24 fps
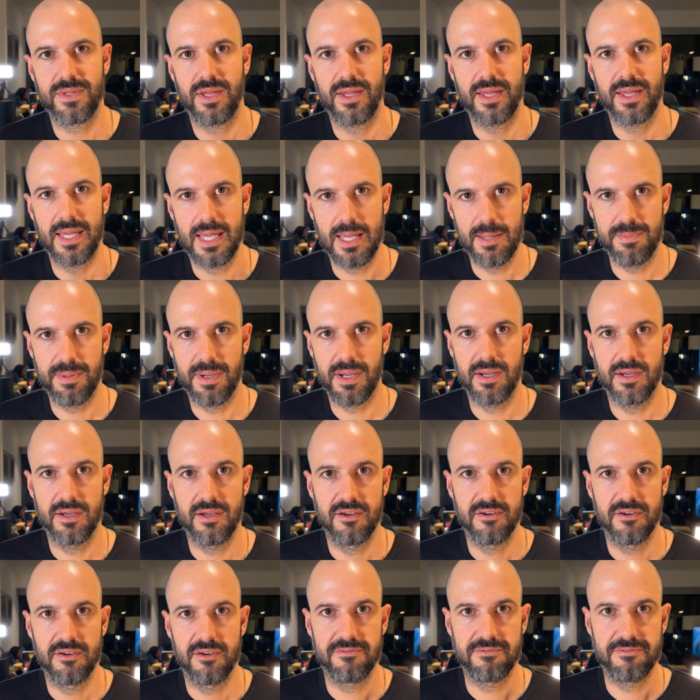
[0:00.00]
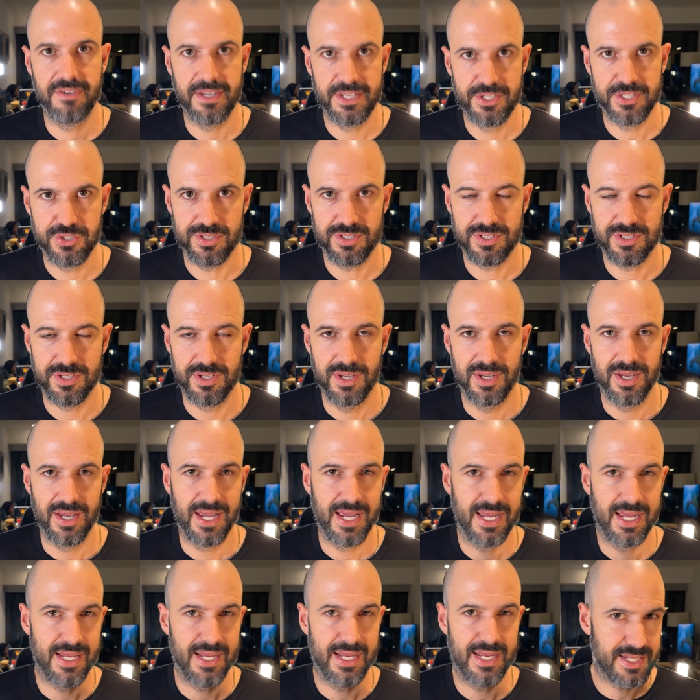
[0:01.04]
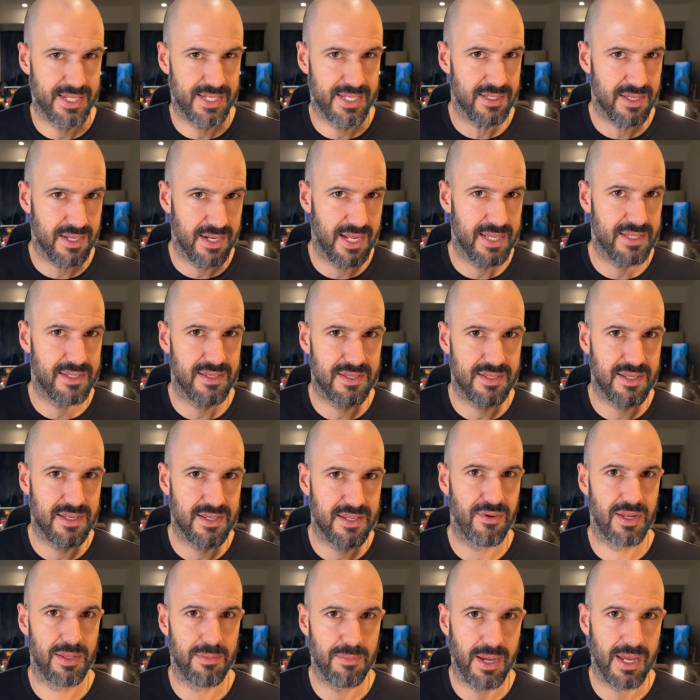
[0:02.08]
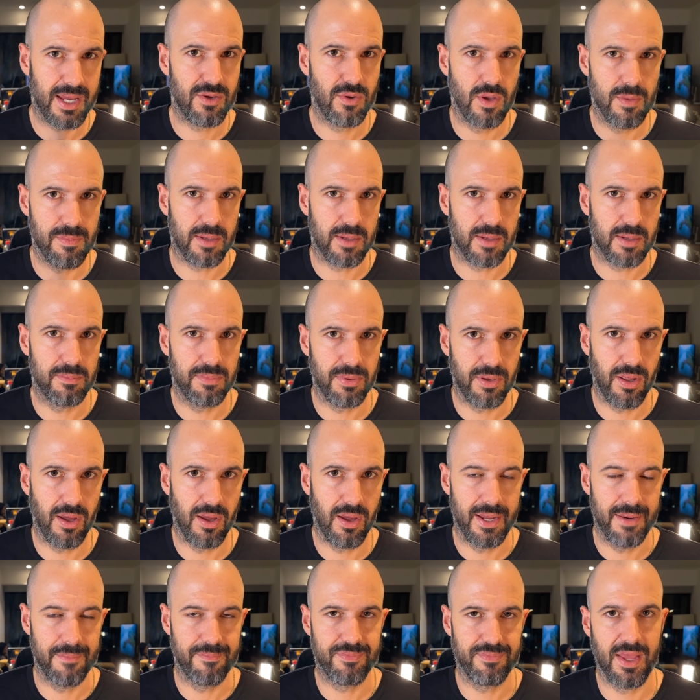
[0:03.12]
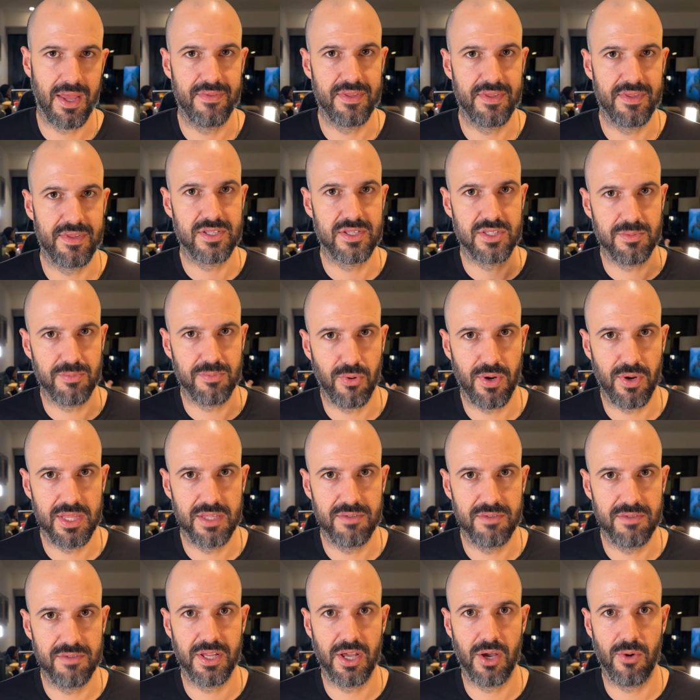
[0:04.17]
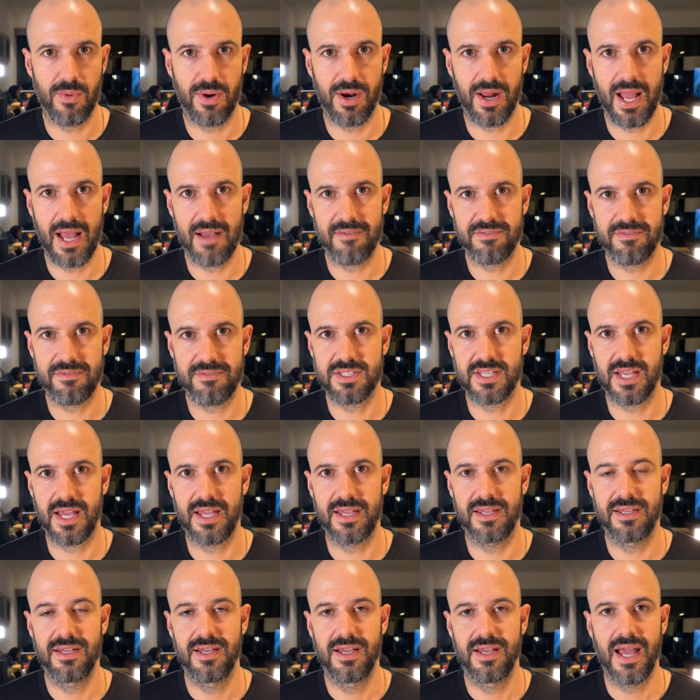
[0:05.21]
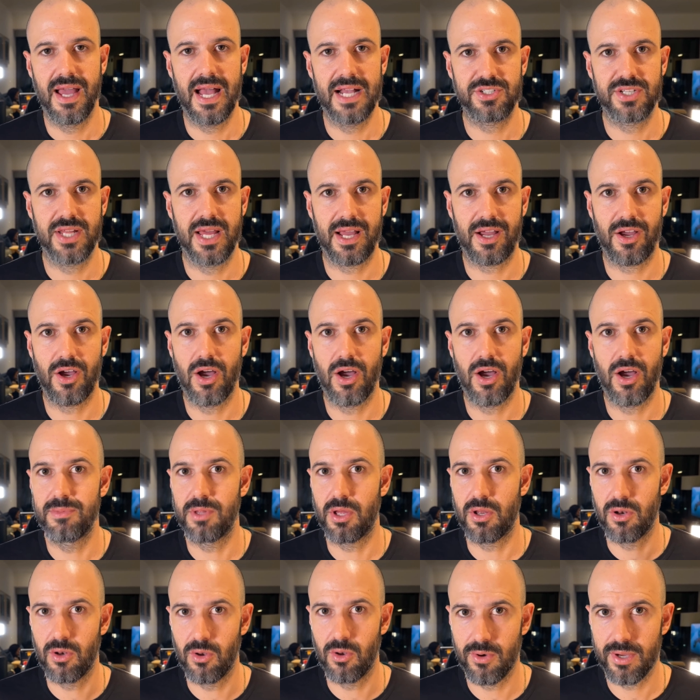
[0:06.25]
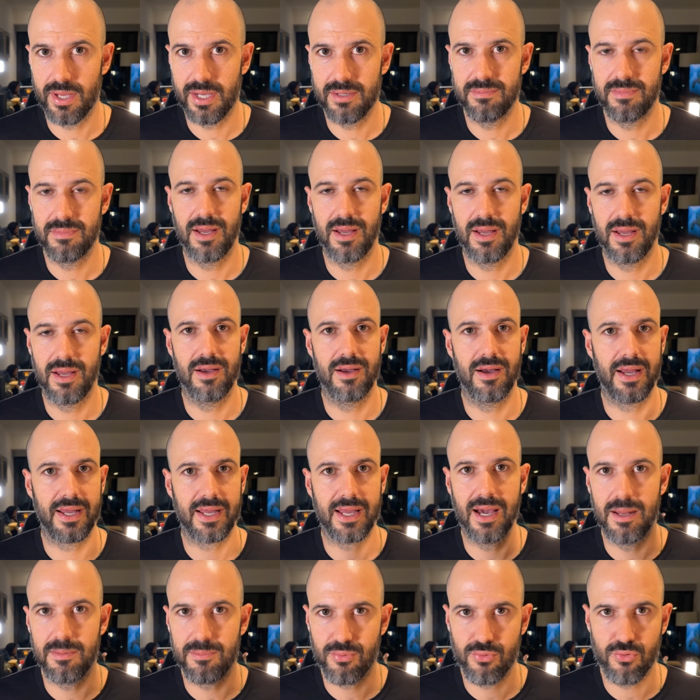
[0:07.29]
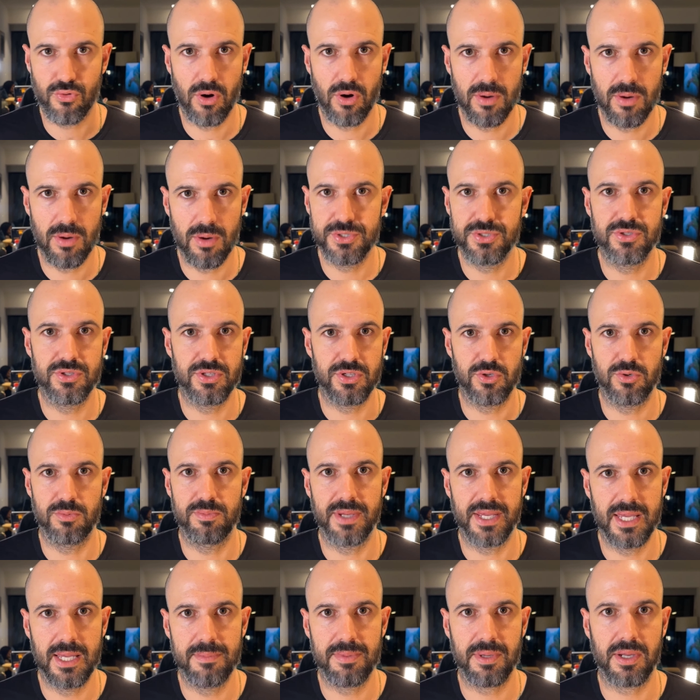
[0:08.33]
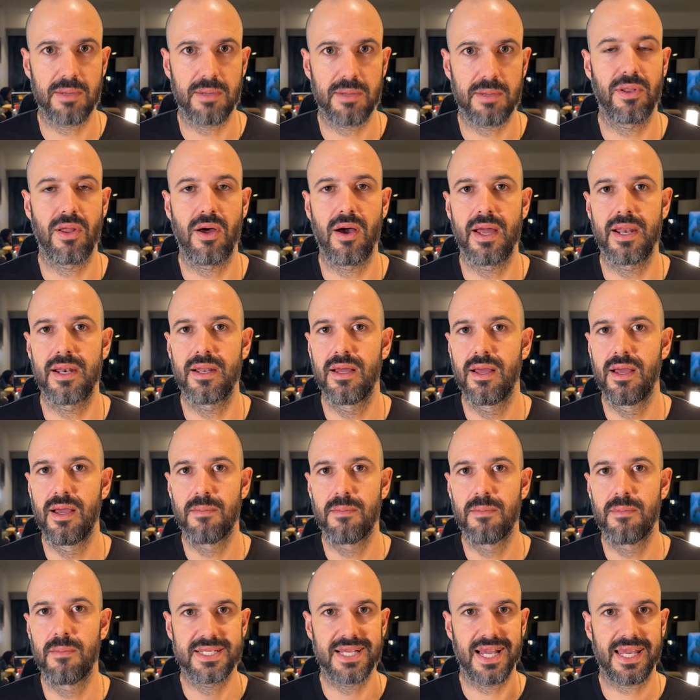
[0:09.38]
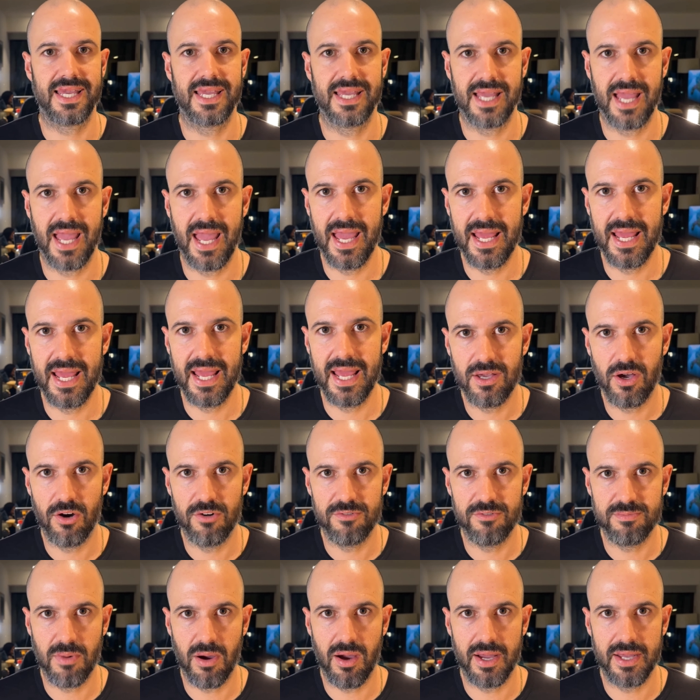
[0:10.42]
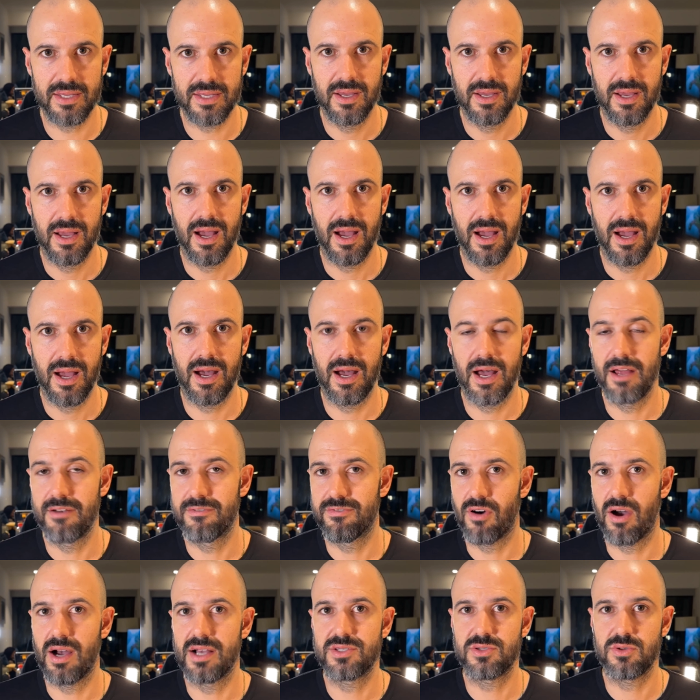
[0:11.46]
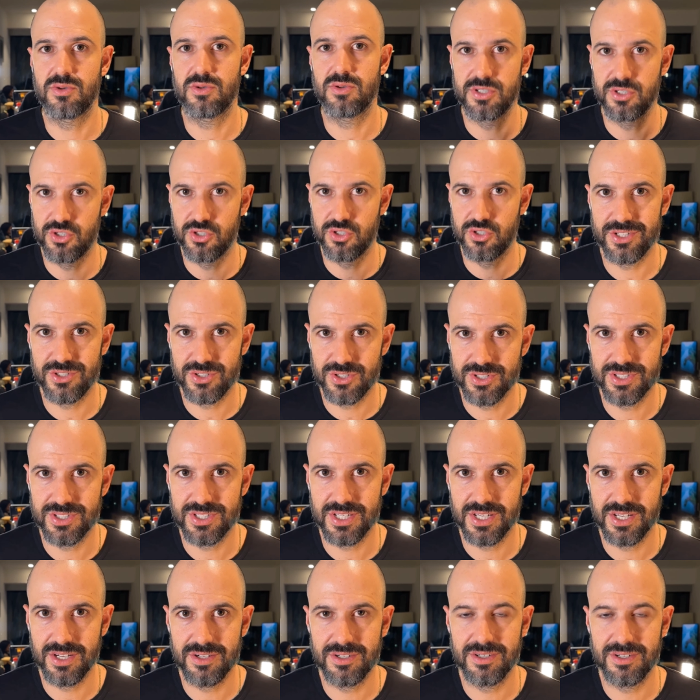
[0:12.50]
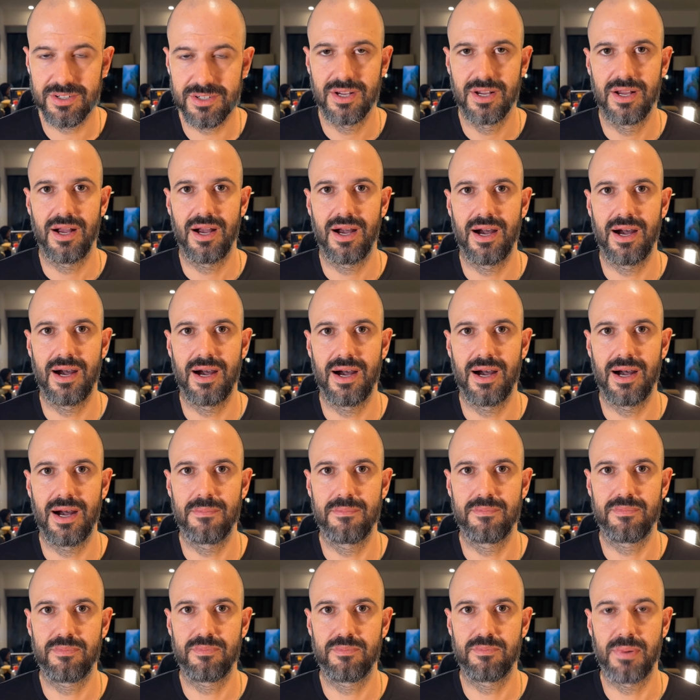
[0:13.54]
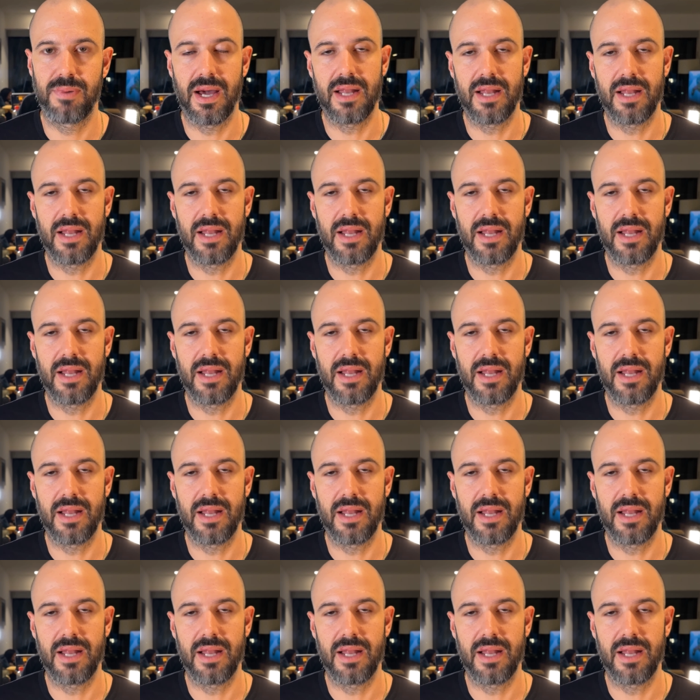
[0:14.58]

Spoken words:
HIPAA features. It doesn't necessarily make you HIPAA compliant. And this is the point in the video where I have to say, hashtag, I'm not a lawyer. I can't promise you that you'll be HIPAA compliant by taking any of my advice or suggestions here. But